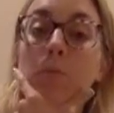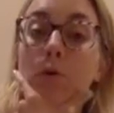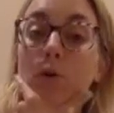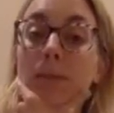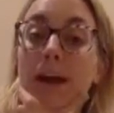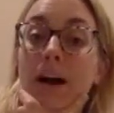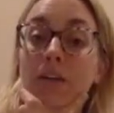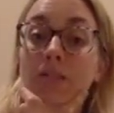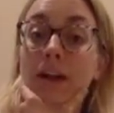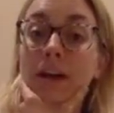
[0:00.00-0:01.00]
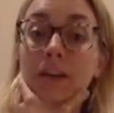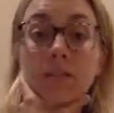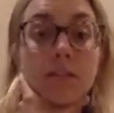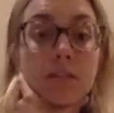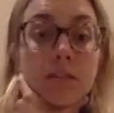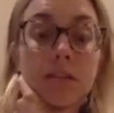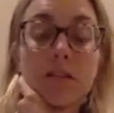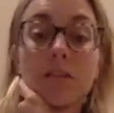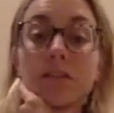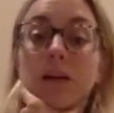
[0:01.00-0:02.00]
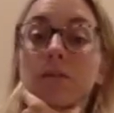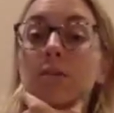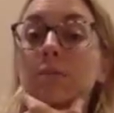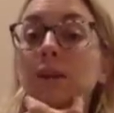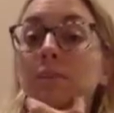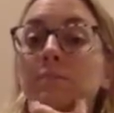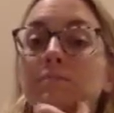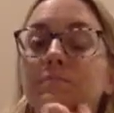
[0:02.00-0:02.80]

pull me out of that? Is that what you mean?